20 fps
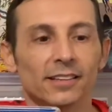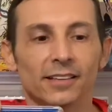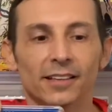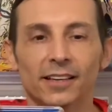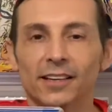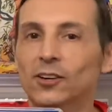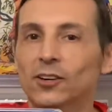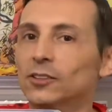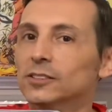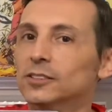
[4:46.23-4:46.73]

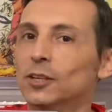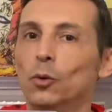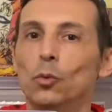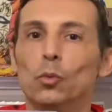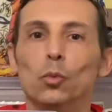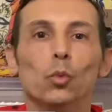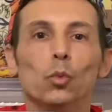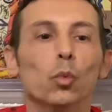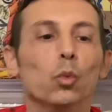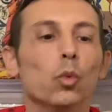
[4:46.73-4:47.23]
it costs a
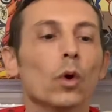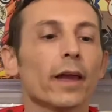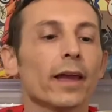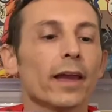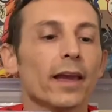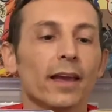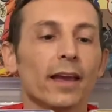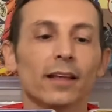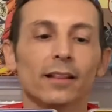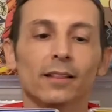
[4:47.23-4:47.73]

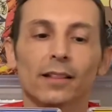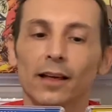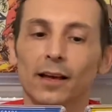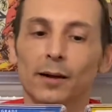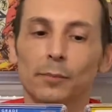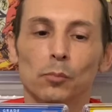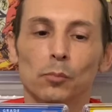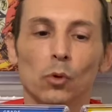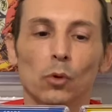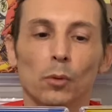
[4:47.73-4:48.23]
way
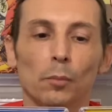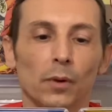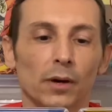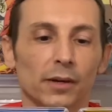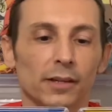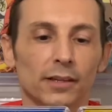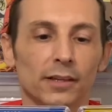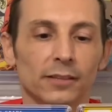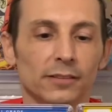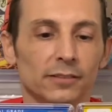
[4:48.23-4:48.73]
lot more
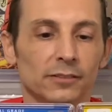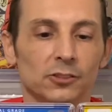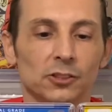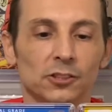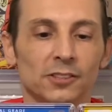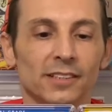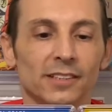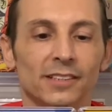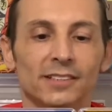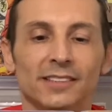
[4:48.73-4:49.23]
money
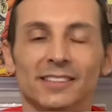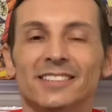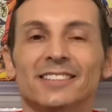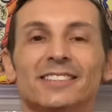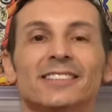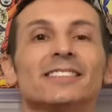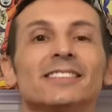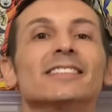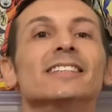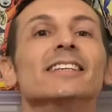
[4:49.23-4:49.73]
just to get the
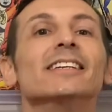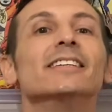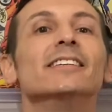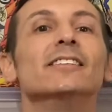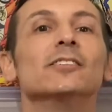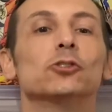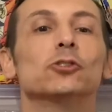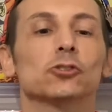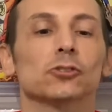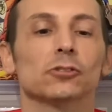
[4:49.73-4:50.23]

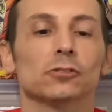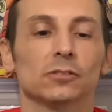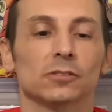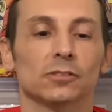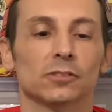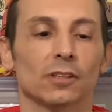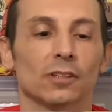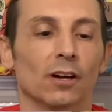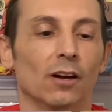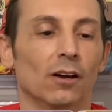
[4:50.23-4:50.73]

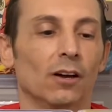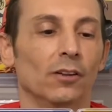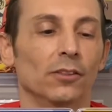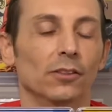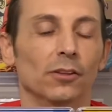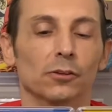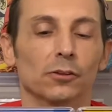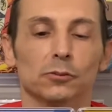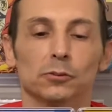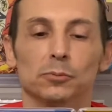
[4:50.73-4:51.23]
signatures on
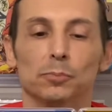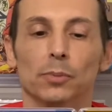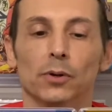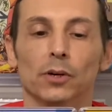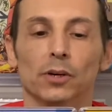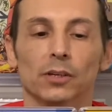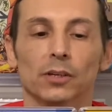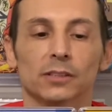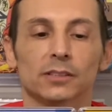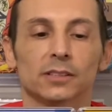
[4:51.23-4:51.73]
those
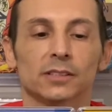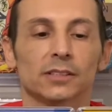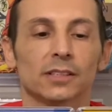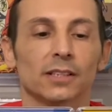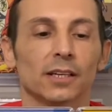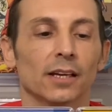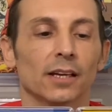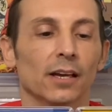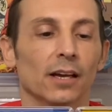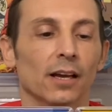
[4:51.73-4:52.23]
books.
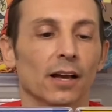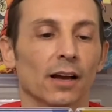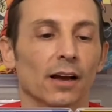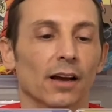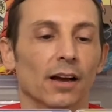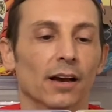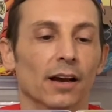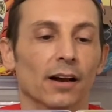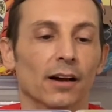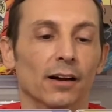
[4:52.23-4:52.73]

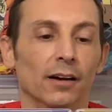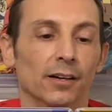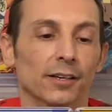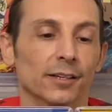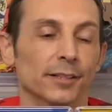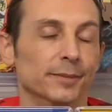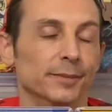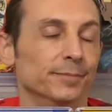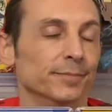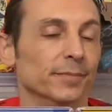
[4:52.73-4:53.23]

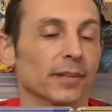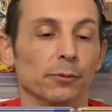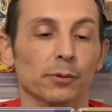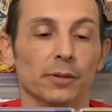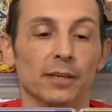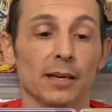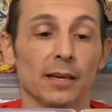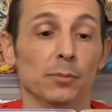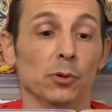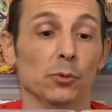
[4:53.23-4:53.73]
And we
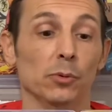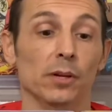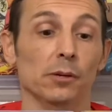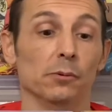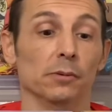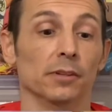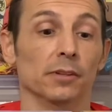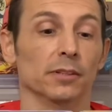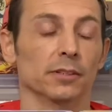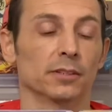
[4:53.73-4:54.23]
came away
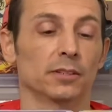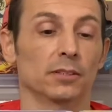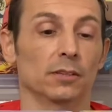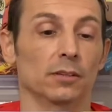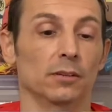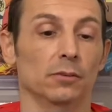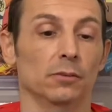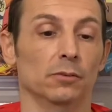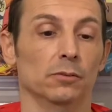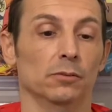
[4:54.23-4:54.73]
with it.
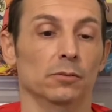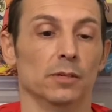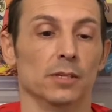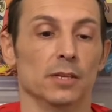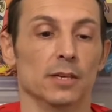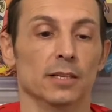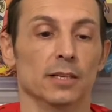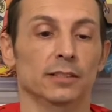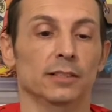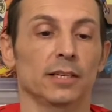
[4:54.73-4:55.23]
So
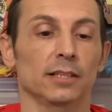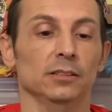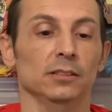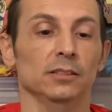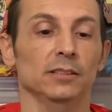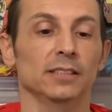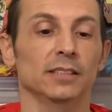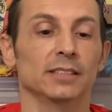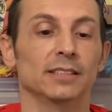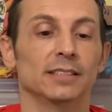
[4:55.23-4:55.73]
it
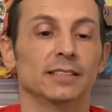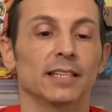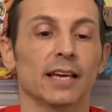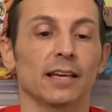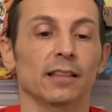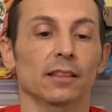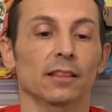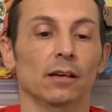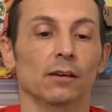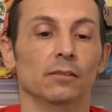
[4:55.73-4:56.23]
actually says
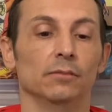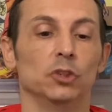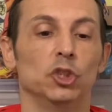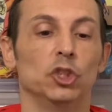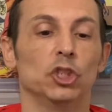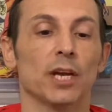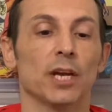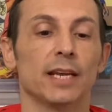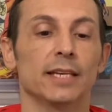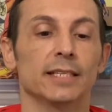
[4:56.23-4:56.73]
Death of
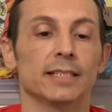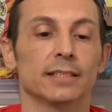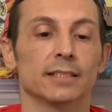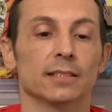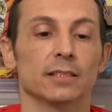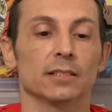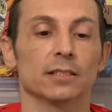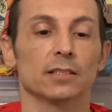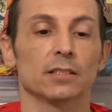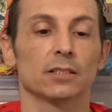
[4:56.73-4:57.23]

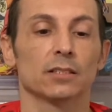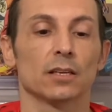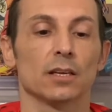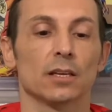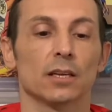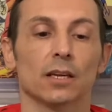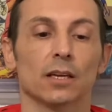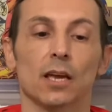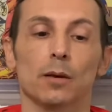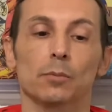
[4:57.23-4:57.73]
Genesis,
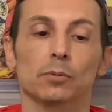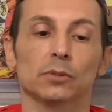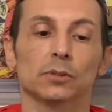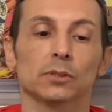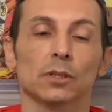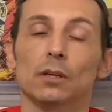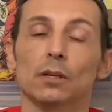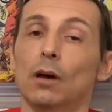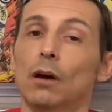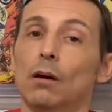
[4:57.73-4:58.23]
Cable's
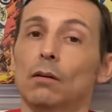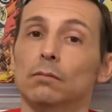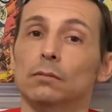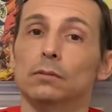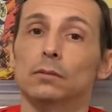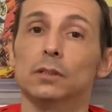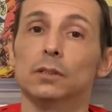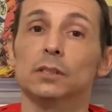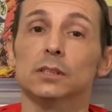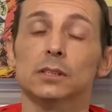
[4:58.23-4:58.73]
son. Oh,
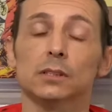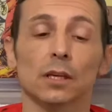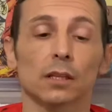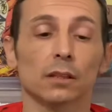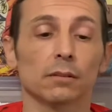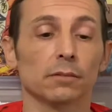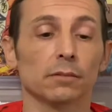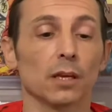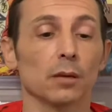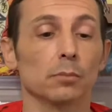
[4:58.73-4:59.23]
it's a
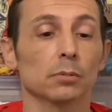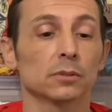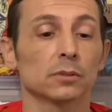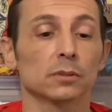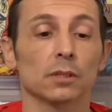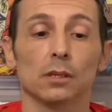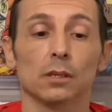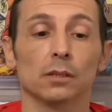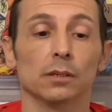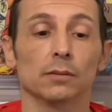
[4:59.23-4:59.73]
Death of Cable's
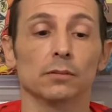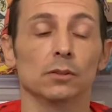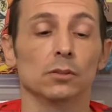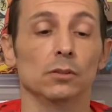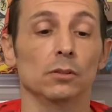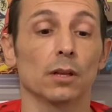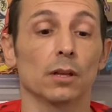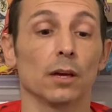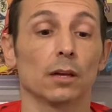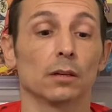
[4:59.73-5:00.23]
son. I never
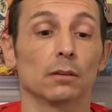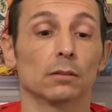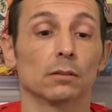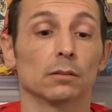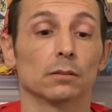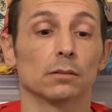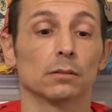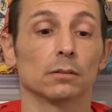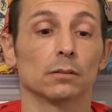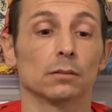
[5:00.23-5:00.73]
knew that.
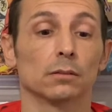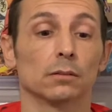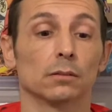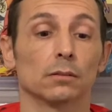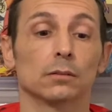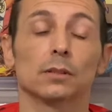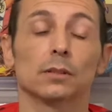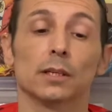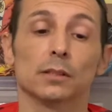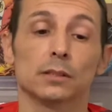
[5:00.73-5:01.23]

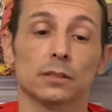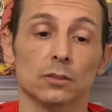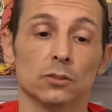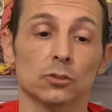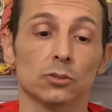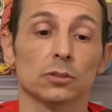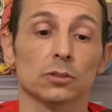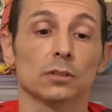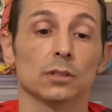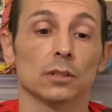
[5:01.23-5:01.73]
That's
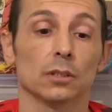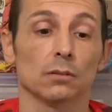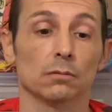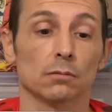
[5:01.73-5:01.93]
interesting.